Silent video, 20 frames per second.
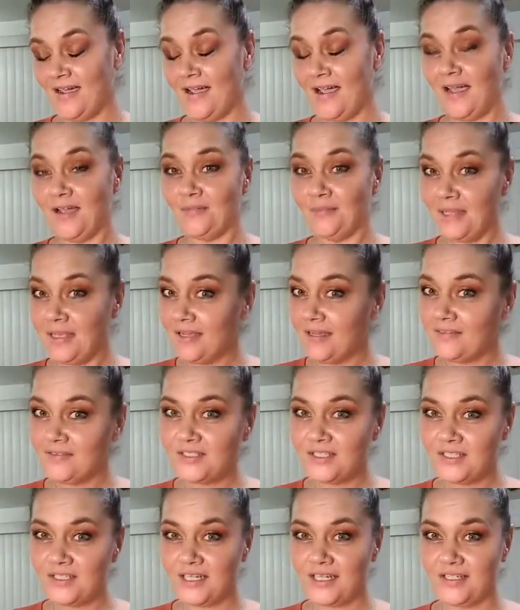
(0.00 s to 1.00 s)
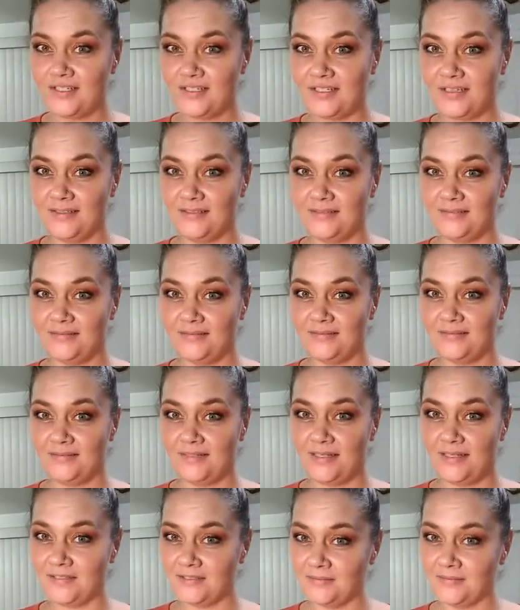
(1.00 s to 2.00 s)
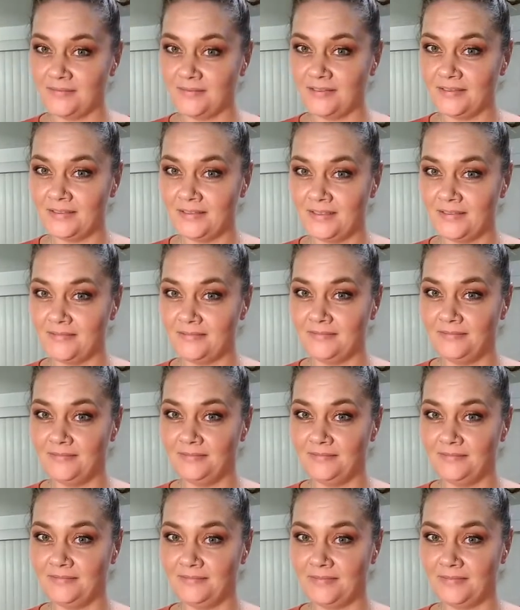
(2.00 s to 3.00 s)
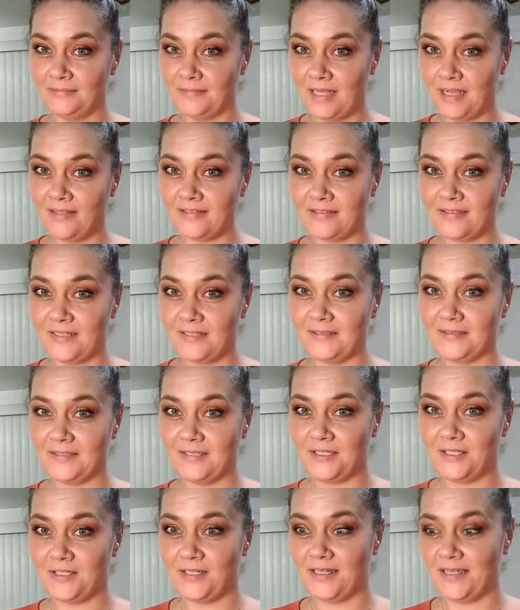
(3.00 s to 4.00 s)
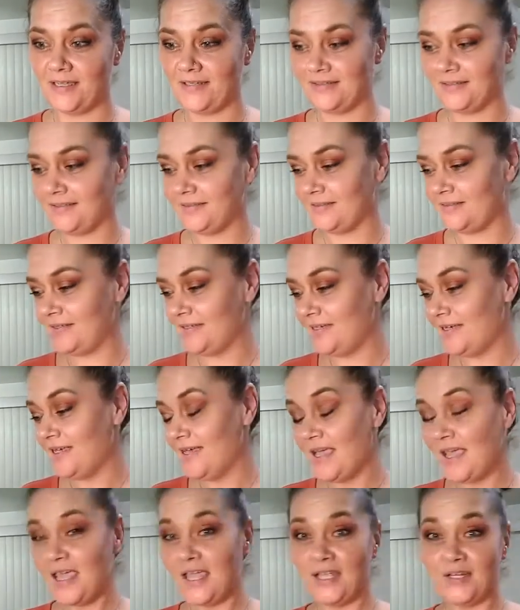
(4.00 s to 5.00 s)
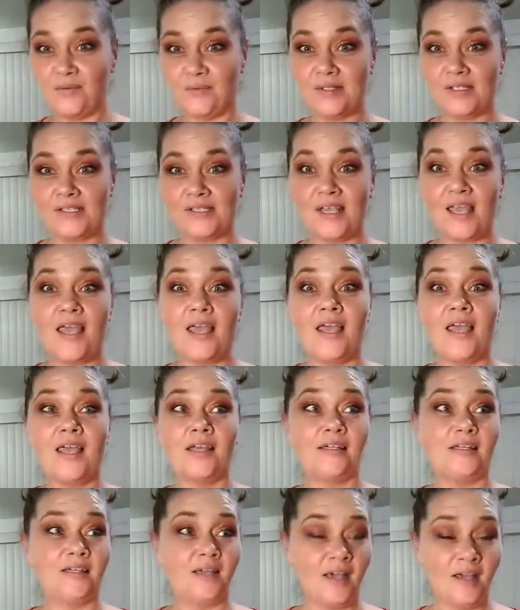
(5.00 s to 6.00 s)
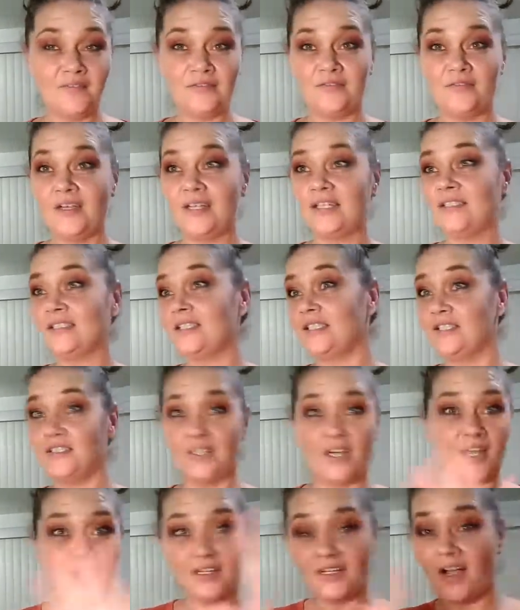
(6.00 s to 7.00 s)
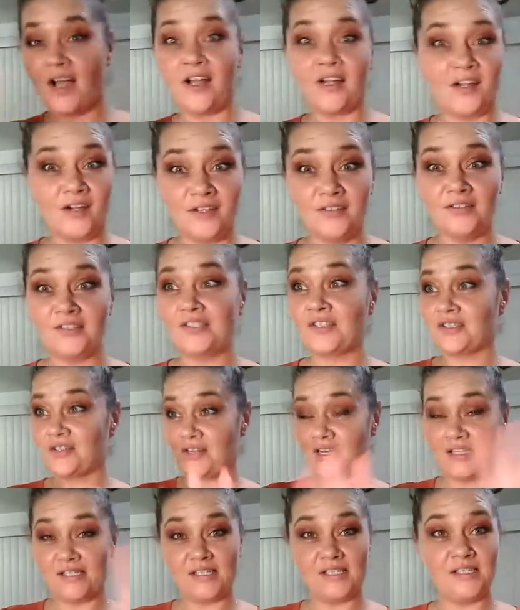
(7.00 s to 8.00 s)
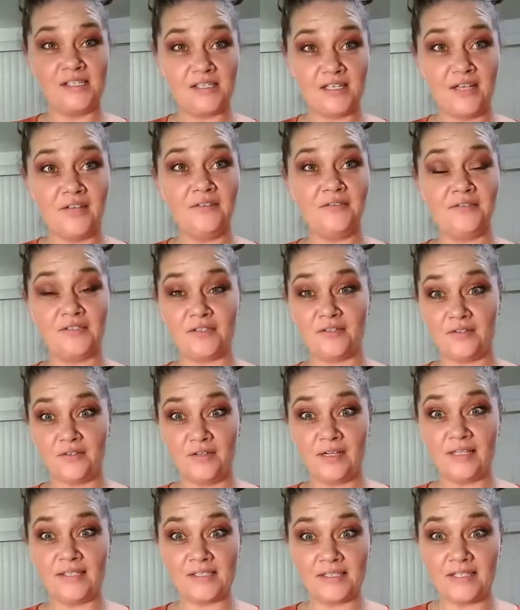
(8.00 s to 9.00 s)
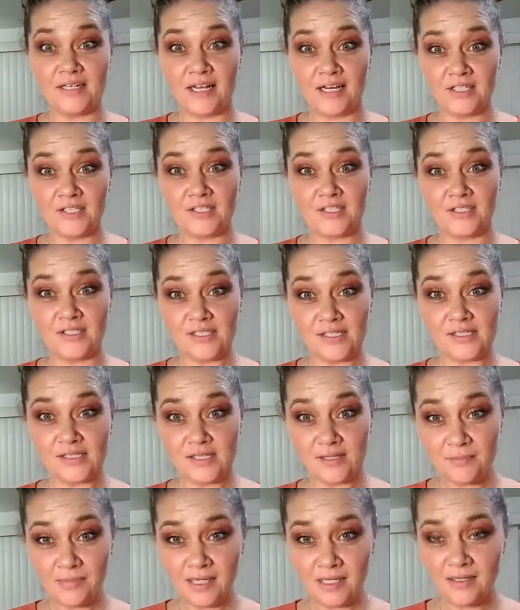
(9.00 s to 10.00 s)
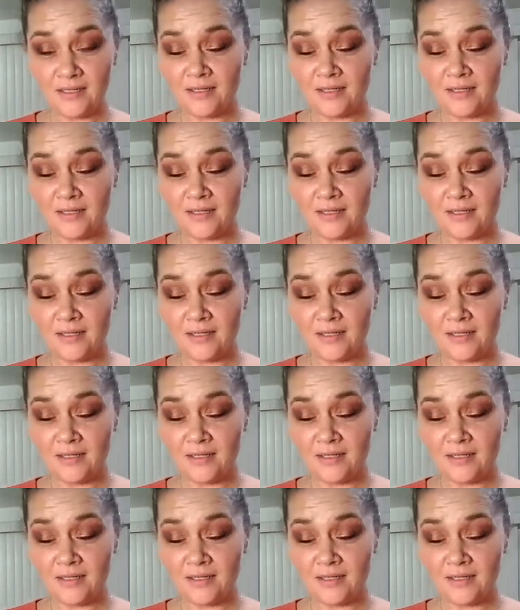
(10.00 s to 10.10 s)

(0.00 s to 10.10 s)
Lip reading: I may have to change it. I don't really know. Not entirely sure yet. It was not fun to dock all this crazy stuff so you guys could actually see me.